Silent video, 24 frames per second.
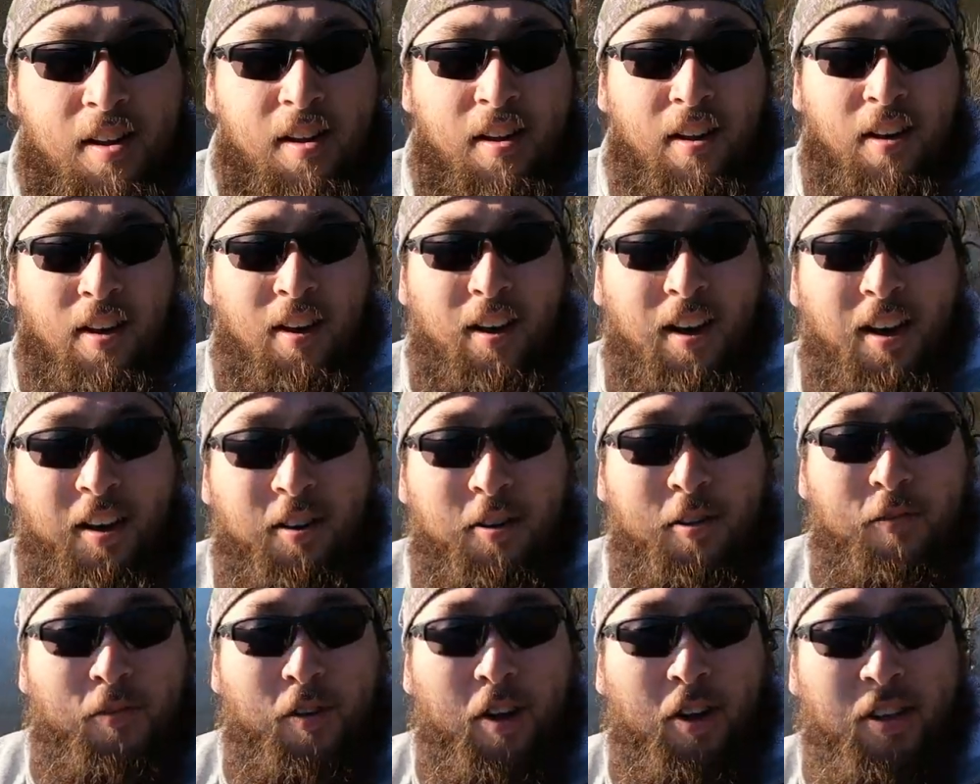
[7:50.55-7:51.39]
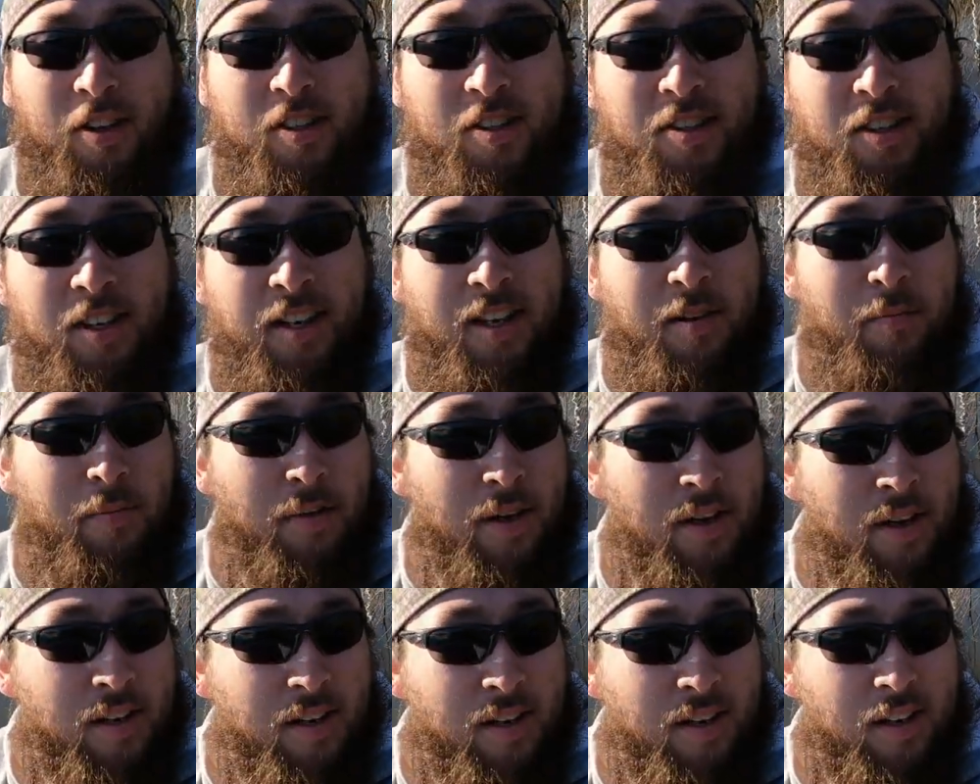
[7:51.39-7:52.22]
All right, I don't know if y'all can see it,
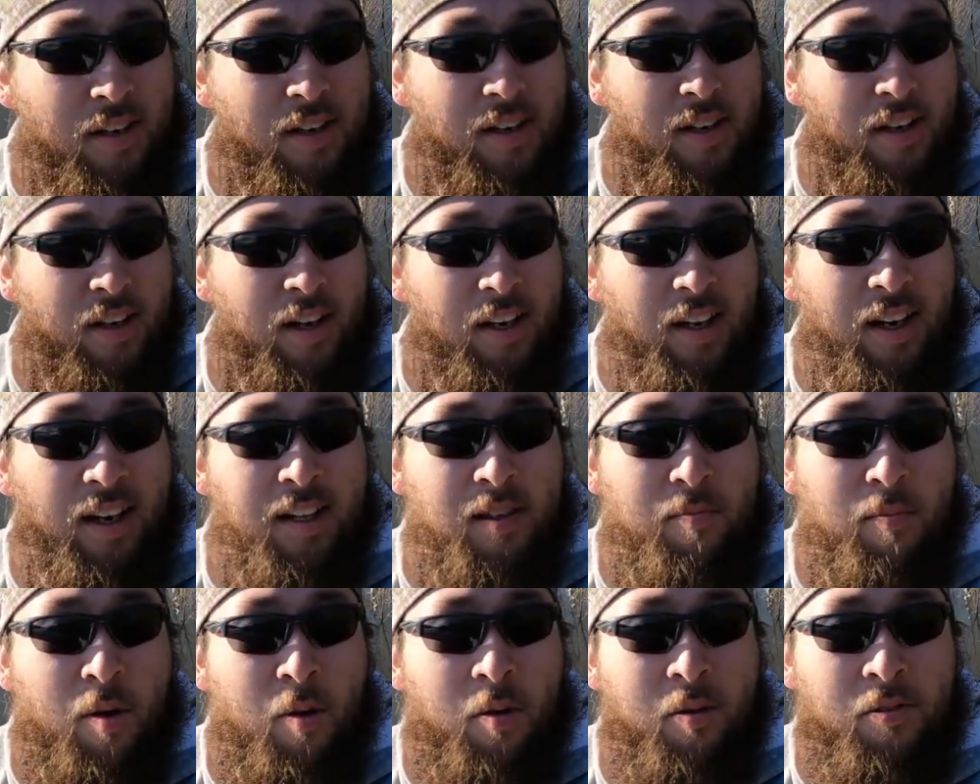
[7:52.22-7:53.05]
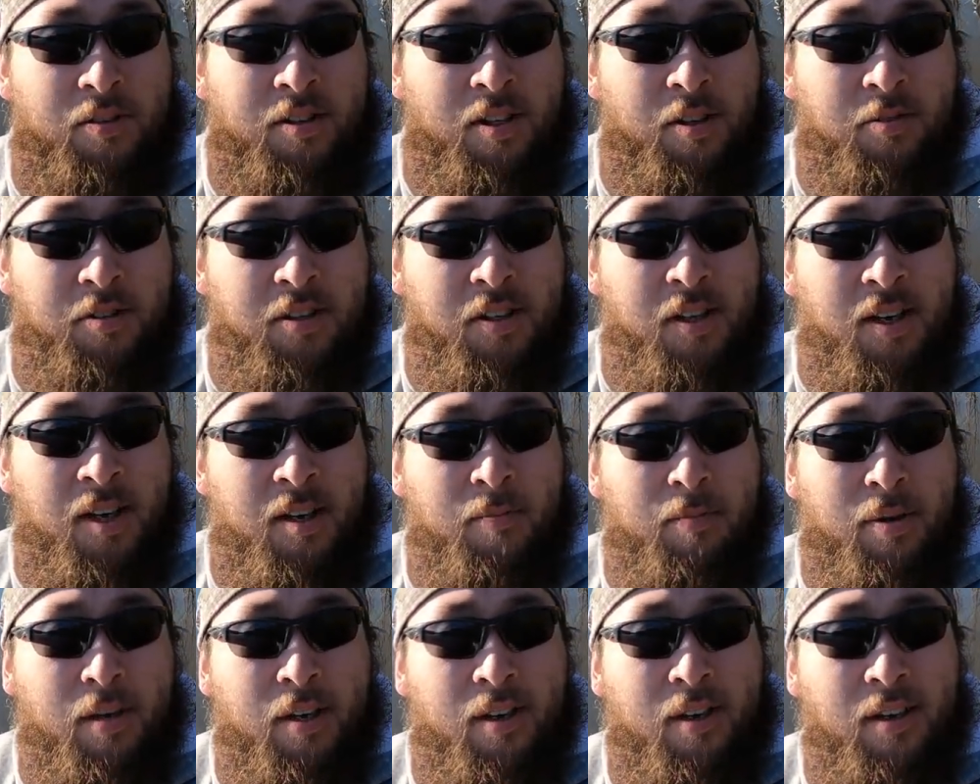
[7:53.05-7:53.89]
but I got the motor tilted
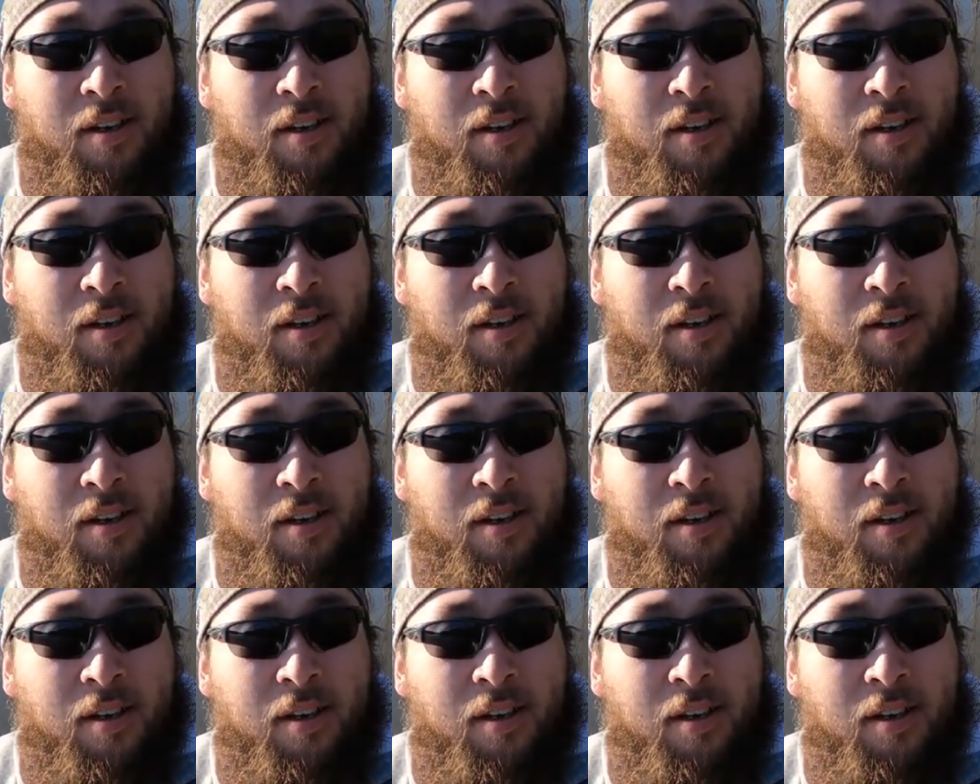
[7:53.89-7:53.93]
up